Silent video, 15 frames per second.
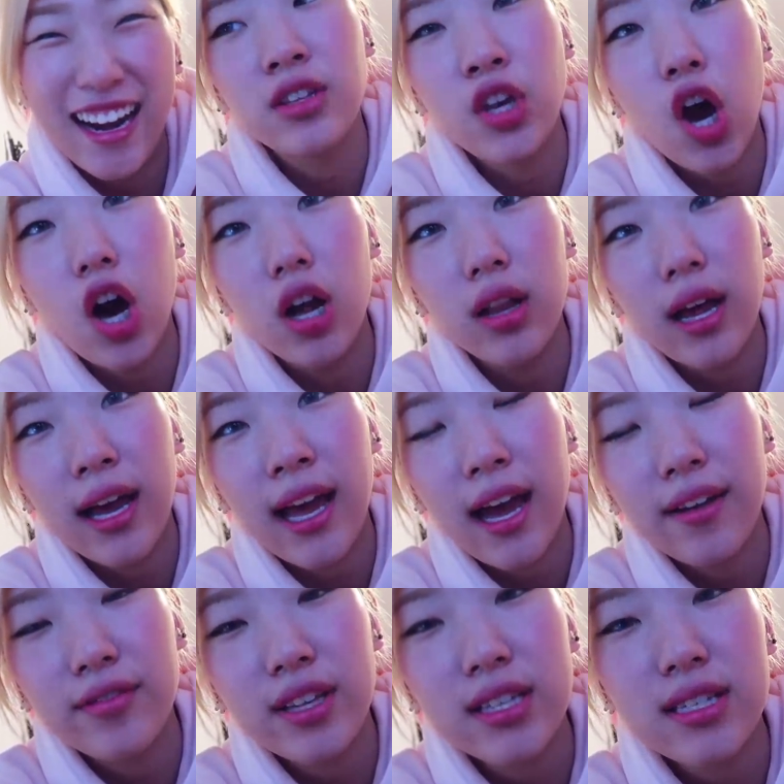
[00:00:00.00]
Y'all, I
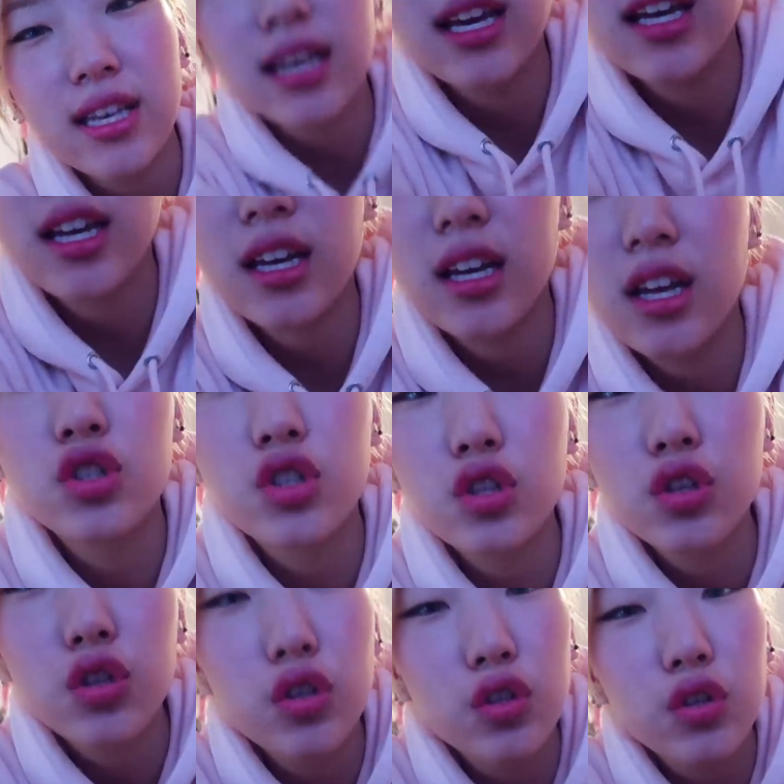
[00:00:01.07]
have these like
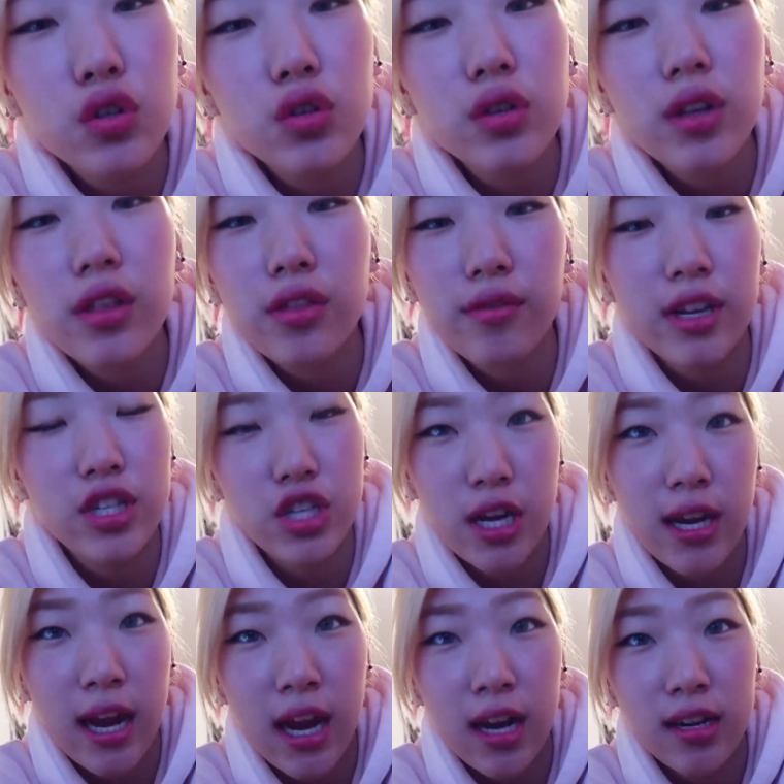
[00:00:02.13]
two to three
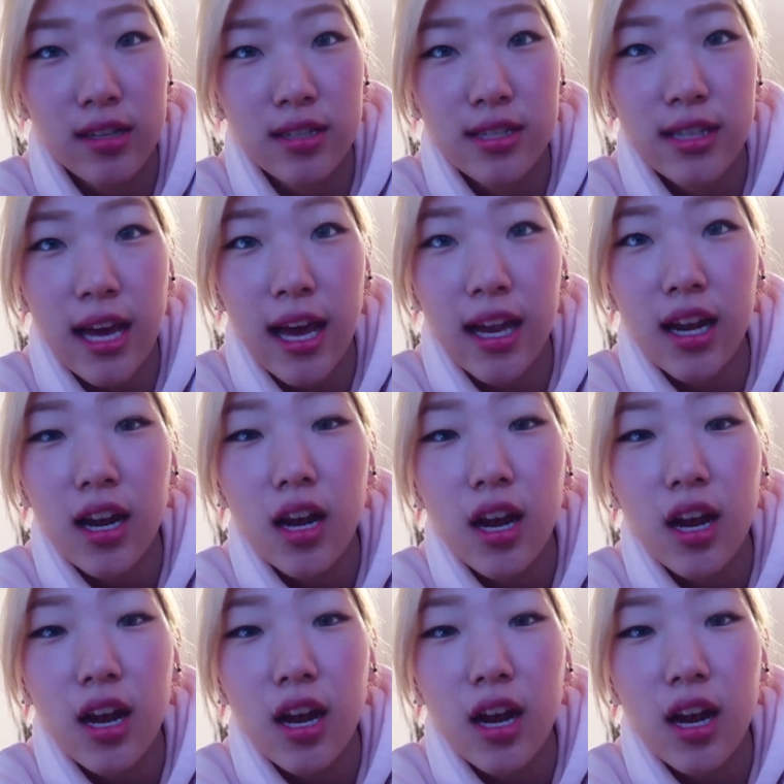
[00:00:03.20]
chin hairs that